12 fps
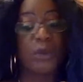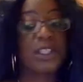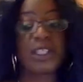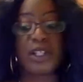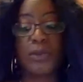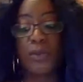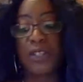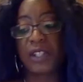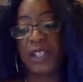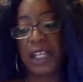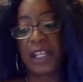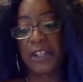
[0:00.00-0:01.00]
teaspoons of
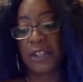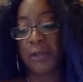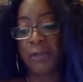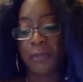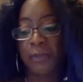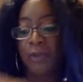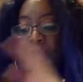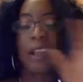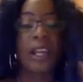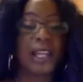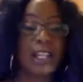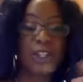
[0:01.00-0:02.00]
sage.
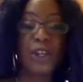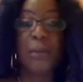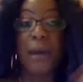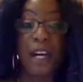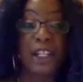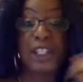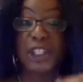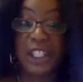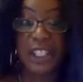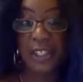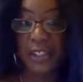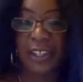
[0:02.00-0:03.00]
And that's your mock
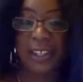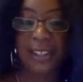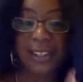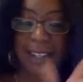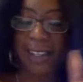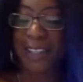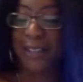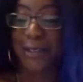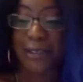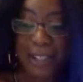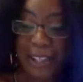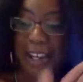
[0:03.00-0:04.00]
cheese sauce, like it's
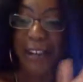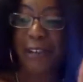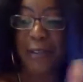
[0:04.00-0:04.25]
dairy